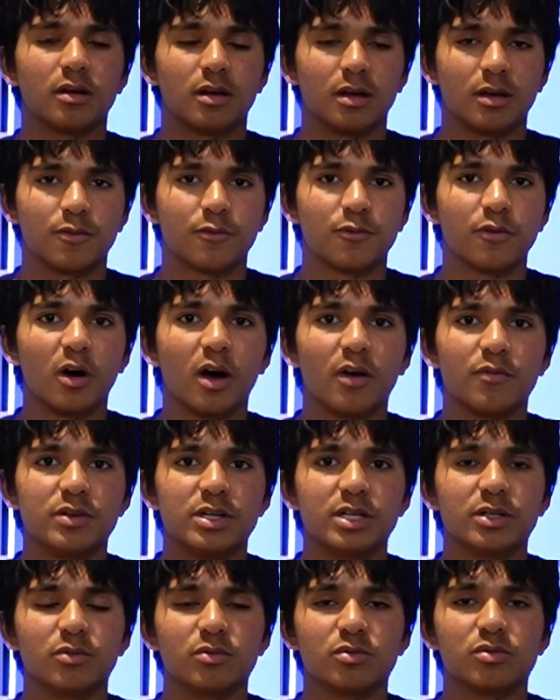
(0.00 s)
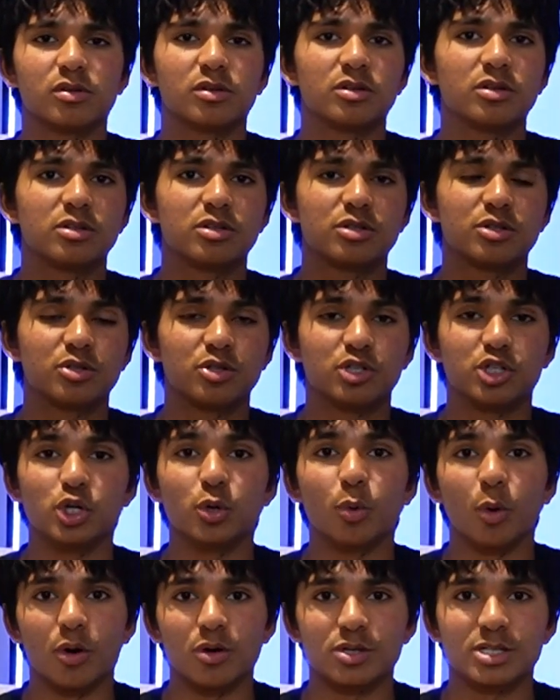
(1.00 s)
5-0
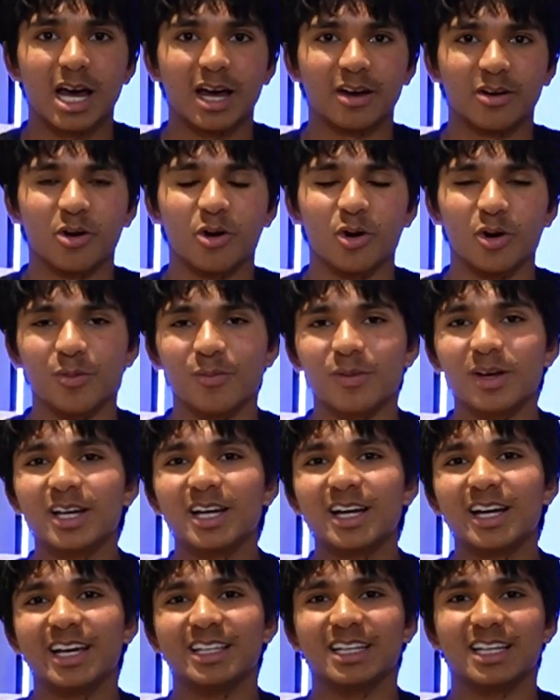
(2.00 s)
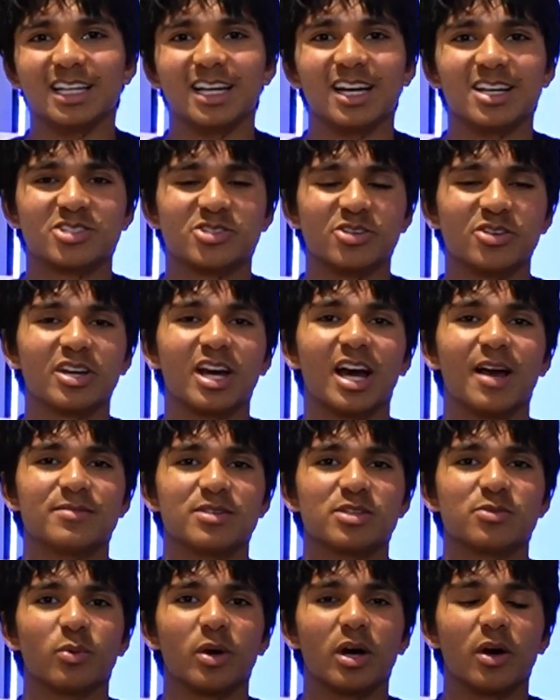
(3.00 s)
duos at home in their last two games
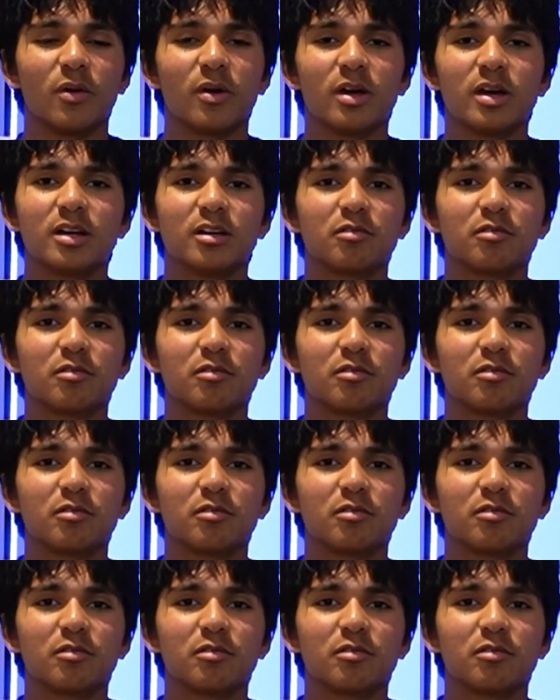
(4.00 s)
as well.